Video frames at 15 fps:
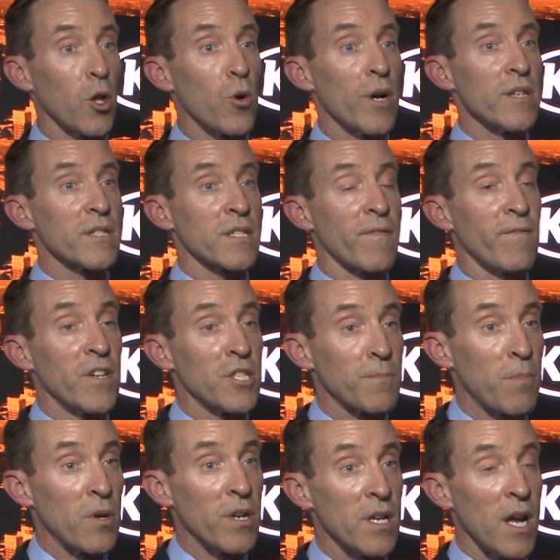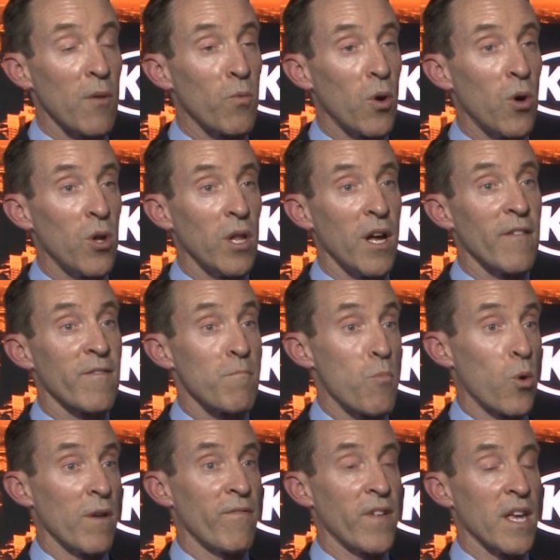Laurence Fishburne role of
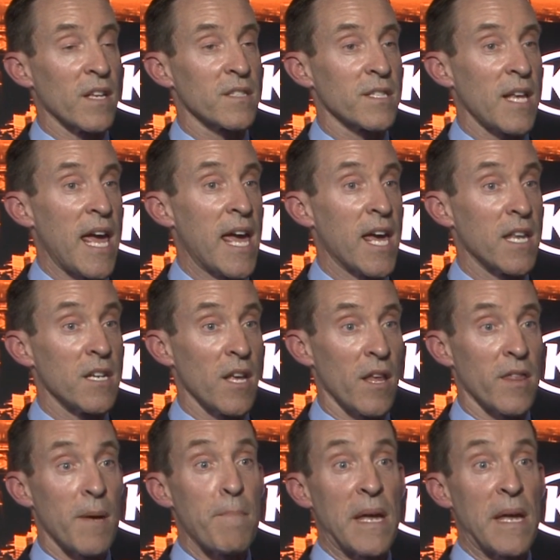Morpheus and the